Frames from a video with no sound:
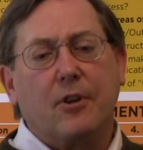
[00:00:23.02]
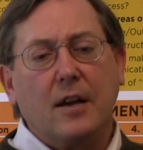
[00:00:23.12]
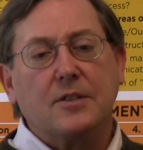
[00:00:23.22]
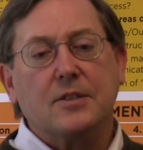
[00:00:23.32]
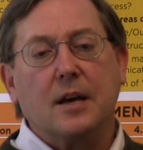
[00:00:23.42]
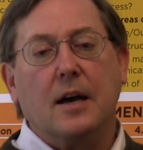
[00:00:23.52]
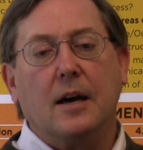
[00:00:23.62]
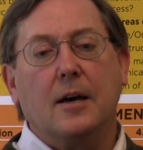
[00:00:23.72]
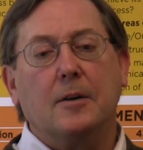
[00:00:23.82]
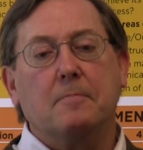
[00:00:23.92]
For us,
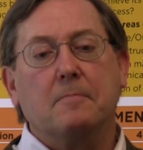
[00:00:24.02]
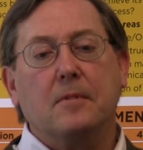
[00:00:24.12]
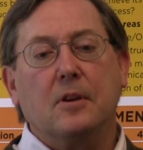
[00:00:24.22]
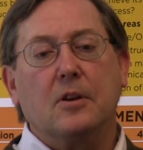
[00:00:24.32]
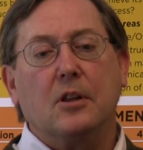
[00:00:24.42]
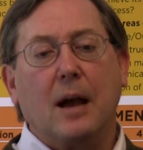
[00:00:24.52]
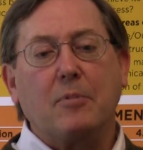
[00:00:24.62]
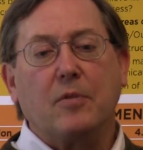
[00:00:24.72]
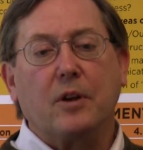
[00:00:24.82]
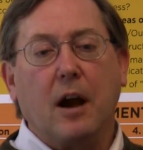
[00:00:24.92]

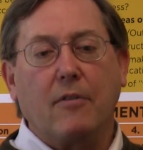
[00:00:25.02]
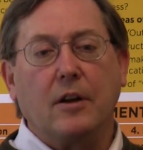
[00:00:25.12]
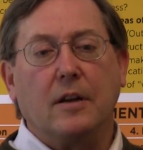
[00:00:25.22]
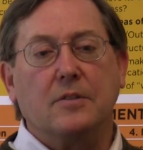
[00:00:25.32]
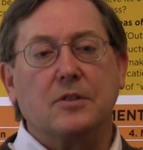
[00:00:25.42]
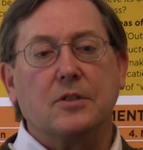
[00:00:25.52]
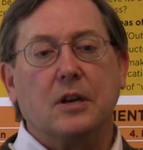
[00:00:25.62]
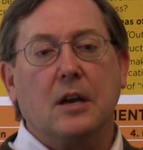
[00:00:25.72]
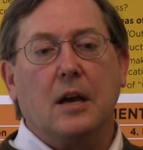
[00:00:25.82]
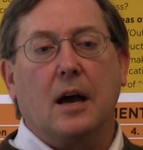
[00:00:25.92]
collaborative governance
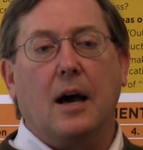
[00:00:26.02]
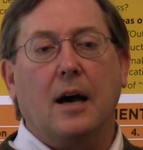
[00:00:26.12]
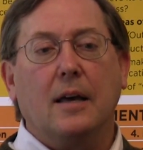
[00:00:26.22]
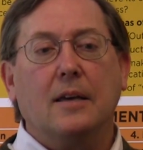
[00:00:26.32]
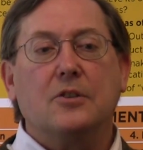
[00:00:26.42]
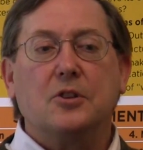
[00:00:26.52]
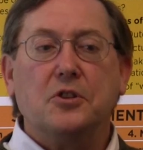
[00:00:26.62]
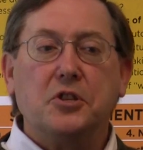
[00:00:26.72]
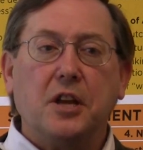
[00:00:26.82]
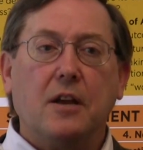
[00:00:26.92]
is
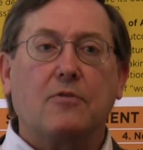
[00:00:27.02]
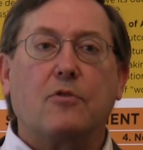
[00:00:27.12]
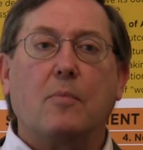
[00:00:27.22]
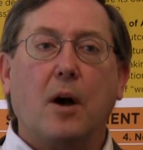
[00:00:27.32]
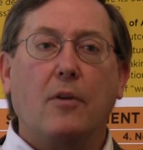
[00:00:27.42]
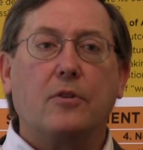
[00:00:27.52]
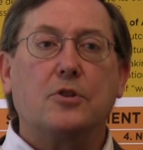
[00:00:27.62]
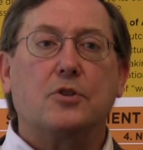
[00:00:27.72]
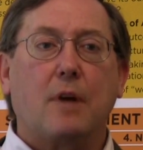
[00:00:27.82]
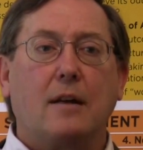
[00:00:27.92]
distinct from other
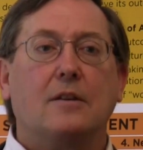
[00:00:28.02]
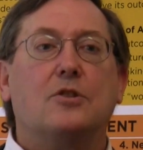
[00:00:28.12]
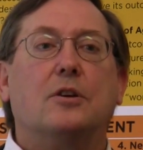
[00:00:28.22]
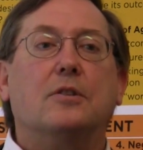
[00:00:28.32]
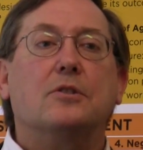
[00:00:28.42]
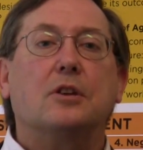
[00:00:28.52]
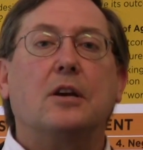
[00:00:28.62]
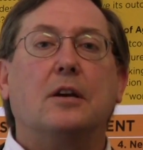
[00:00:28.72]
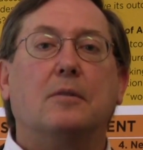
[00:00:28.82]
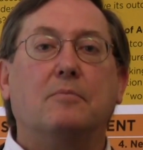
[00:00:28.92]
strategies
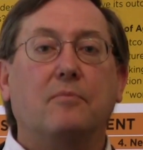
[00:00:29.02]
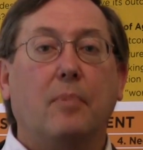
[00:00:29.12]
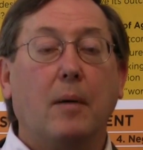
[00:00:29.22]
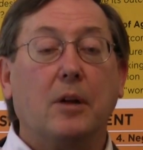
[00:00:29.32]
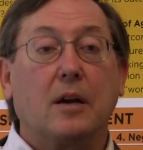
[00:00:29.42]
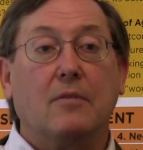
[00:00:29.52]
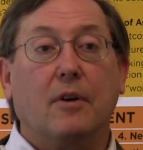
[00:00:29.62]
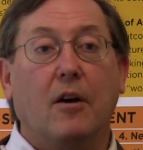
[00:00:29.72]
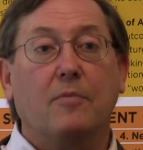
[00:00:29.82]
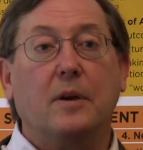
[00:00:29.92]
in public
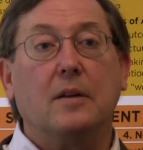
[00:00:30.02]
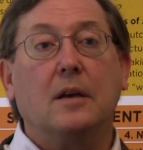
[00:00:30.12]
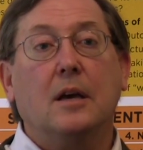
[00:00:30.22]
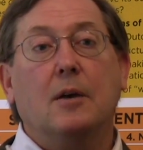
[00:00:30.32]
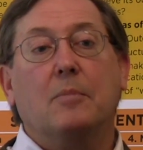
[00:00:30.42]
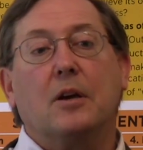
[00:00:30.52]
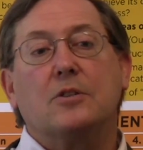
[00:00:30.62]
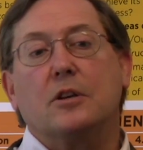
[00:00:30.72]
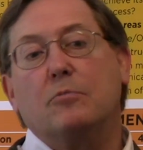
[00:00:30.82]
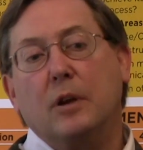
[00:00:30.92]
involvement
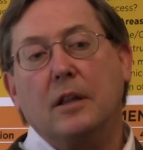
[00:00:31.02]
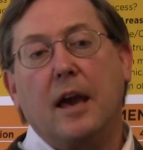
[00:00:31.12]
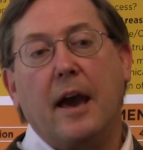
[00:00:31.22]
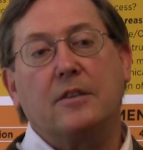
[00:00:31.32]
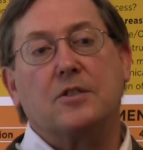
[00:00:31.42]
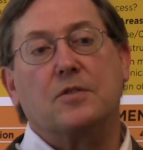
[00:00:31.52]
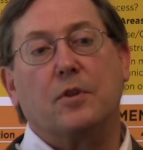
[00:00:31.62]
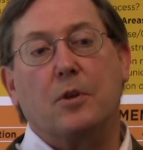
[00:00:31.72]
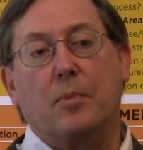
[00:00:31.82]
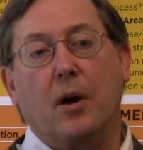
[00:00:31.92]
because it really asks
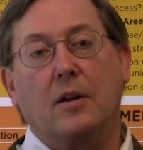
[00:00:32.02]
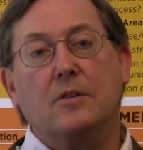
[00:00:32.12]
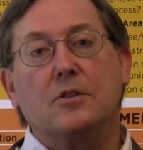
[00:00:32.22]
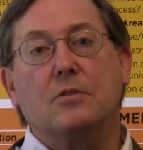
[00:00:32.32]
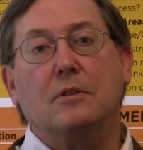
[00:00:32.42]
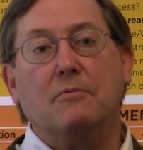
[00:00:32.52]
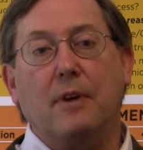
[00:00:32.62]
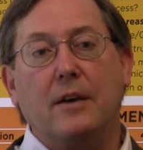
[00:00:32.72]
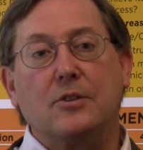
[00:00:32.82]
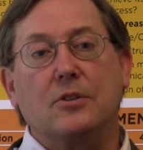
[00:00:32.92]
for the parties to
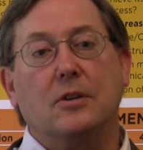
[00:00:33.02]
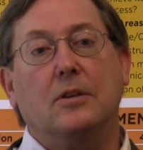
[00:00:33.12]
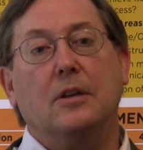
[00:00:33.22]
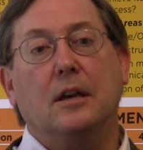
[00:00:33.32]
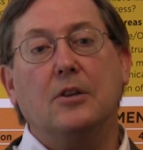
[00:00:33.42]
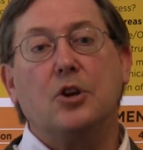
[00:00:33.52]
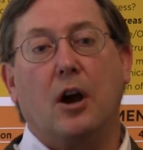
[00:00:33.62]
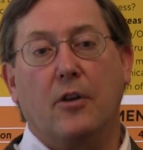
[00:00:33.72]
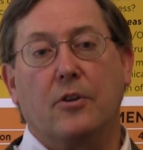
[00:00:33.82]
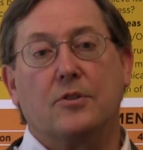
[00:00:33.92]
invest in each
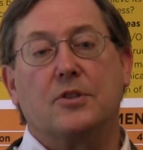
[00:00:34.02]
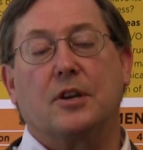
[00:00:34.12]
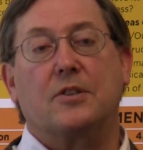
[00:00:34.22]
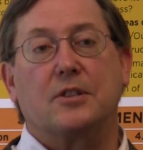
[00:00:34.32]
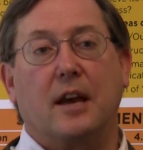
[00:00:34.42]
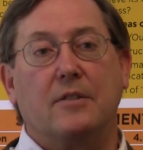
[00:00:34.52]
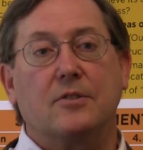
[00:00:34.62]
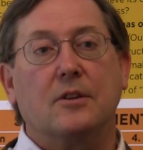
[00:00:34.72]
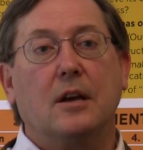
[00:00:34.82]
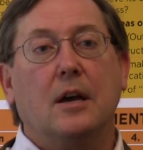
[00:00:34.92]
other's success.